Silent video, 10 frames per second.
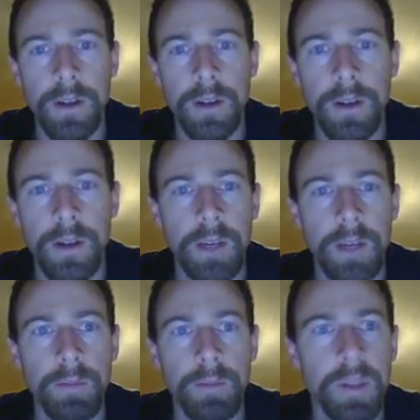Okay,
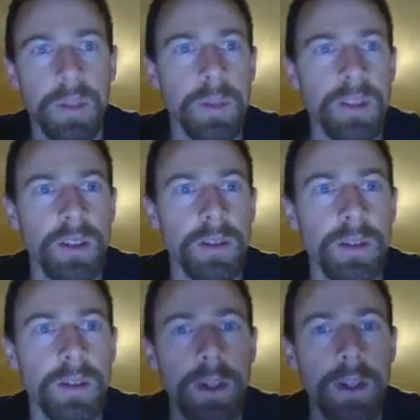bits and pieces.
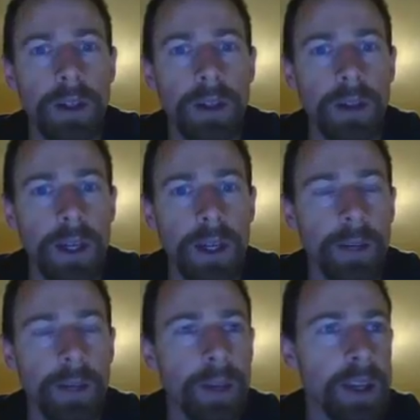
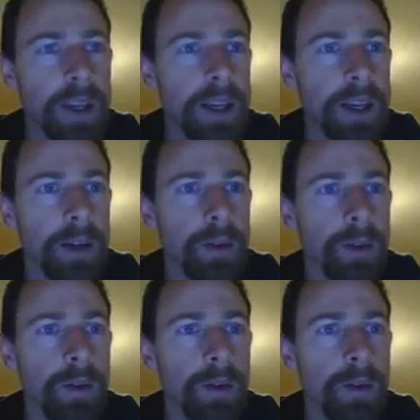And now you